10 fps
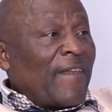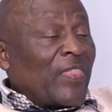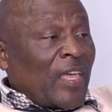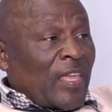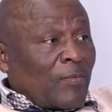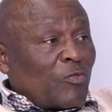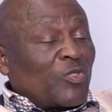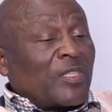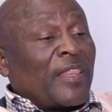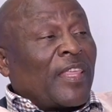They're able to
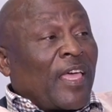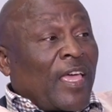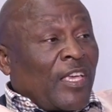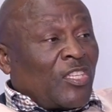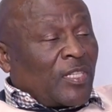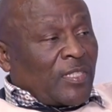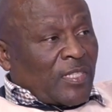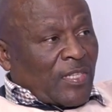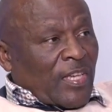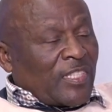send their
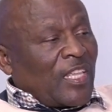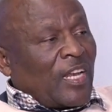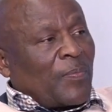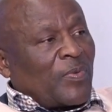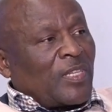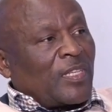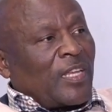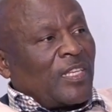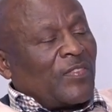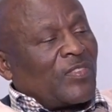agents as their
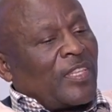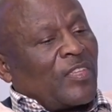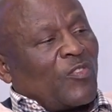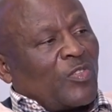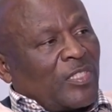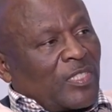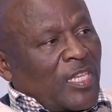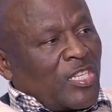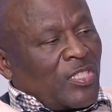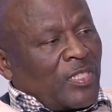representatives at the voting
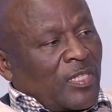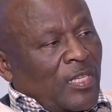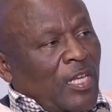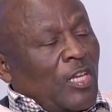stations